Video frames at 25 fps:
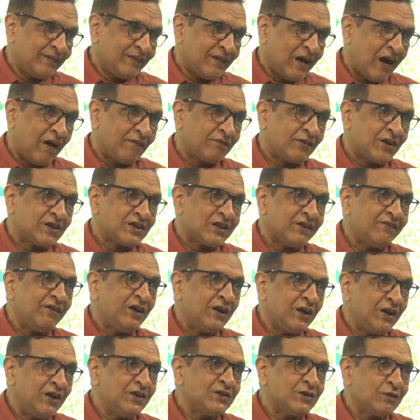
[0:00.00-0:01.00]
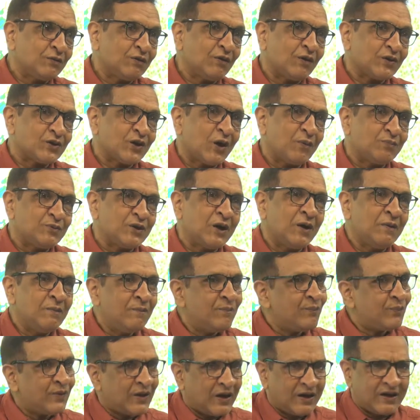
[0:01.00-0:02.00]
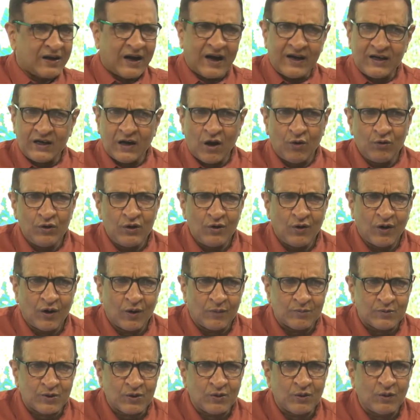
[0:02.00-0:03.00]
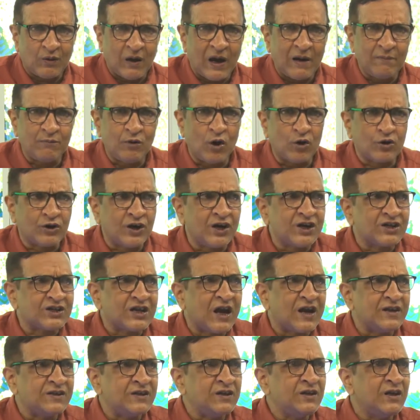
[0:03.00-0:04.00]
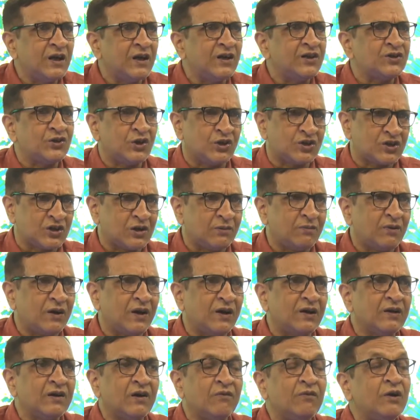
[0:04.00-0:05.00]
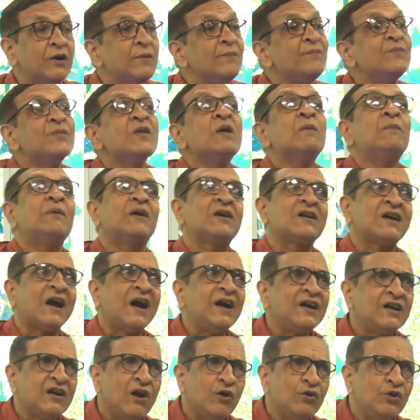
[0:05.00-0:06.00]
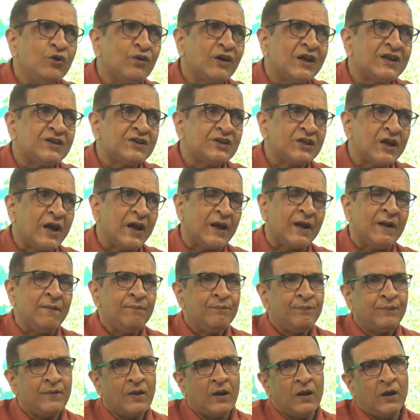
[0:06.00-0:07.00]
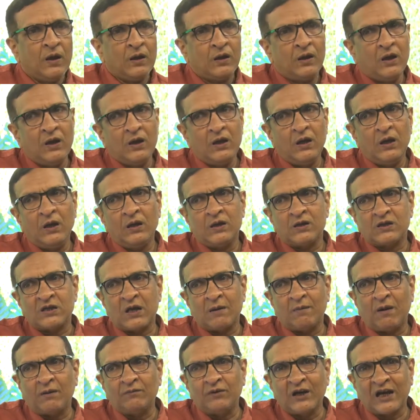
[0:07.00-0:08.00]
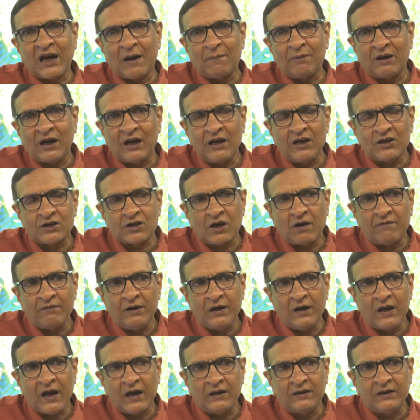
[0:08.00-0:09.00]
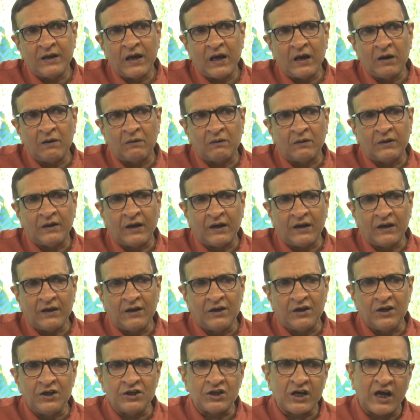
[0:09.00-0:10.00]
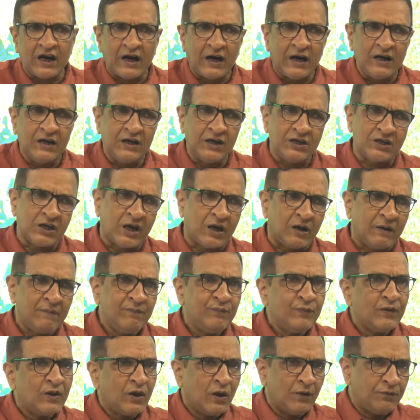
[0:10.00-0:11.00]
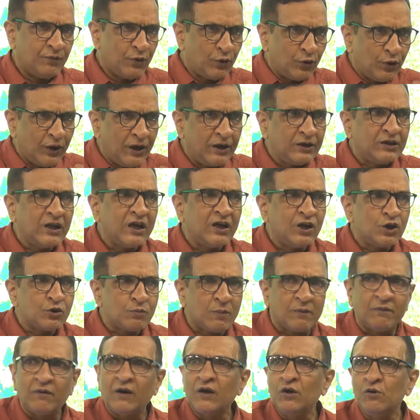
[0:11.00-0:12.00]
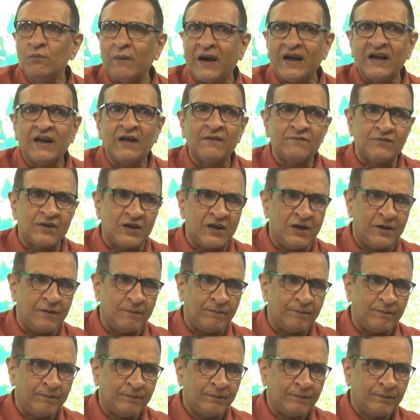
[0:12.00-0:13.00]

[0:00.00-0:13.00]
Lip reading: After 70s it was observed. And right now you are also, I am not criticizing any system or any government, but right now you can say that some of the capitalists of India, they are getting richer and richer. If you read the newspaper, you might have seen.